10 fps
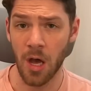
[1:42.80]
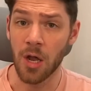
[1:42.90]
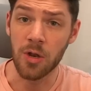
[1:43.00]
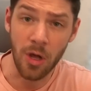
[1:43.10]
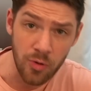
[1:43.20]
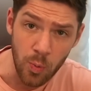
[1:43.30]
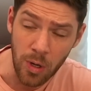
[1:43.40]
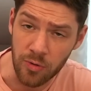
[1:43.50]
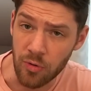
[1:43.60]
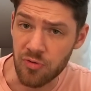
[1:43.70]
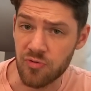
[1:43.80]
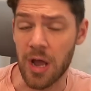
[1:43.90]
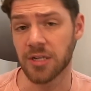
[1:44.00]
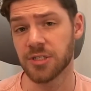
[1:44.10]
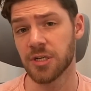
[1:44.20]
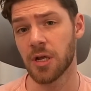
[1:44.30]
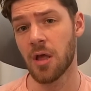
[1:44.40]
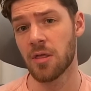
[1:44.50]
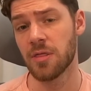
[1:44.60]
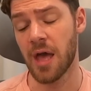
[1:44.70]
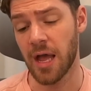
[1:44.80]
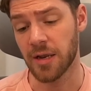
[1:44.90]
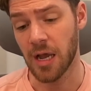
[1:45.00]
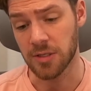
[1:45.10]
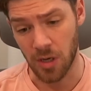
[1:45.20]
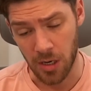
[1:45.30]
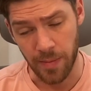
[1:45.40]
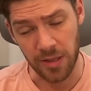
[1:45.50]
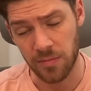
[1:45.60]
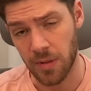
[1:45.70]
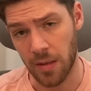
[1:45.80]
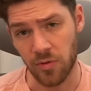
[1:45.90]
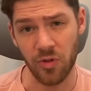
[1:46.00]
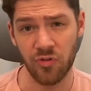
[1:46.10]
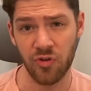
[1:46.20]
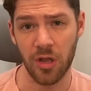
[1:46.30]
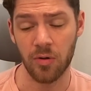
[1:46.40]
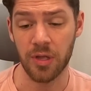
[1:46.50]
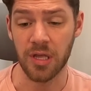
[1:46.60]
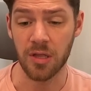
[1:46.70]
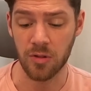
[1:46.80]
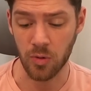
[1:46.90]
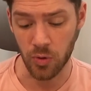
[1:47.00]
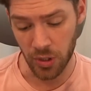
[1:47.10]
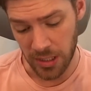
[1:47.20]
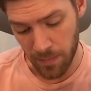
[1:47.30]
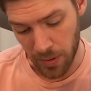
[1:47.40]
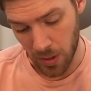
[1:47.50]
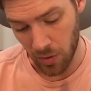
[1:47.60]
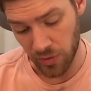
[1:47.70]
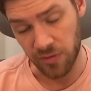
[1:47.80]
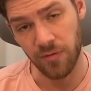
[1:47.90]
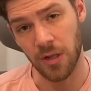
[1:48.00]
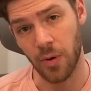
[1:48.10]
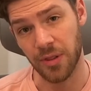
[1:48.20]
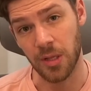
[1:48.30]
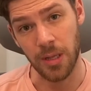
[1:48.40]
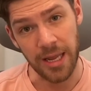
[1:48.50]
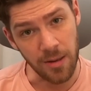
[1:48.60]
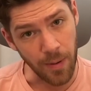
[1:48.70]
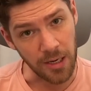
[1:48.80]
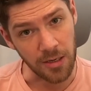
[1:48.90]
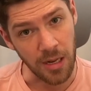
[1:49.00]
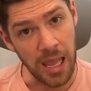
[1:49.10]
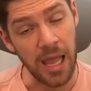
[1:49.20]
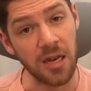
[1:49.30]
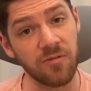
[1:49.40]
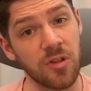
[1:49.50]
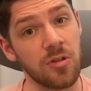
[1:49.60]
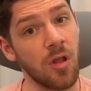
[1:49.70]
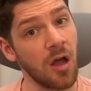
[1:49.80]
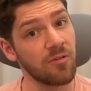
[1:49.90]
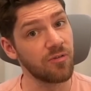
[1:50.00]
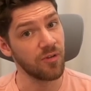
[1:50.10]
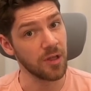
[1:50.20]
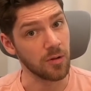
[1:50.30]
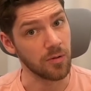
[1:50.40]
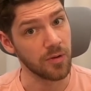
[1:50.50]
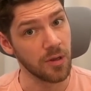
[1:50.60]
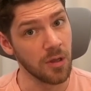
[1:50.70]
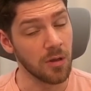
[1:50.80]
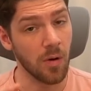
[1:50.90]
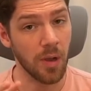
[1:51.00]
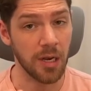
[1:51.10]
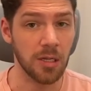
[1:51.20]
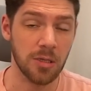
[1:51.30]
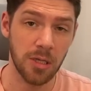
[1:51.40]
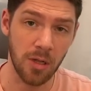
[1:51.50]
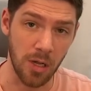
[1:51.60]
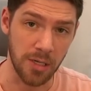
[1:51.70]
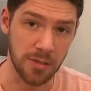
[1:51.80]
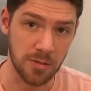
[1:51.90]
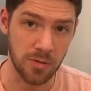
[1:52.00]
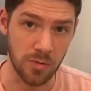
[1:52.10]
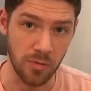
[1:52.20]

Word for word: Another well-known strategy that I talk about sometimes on this channel is looking below this video at the like button. And if it's not filled, go ahead and click on it to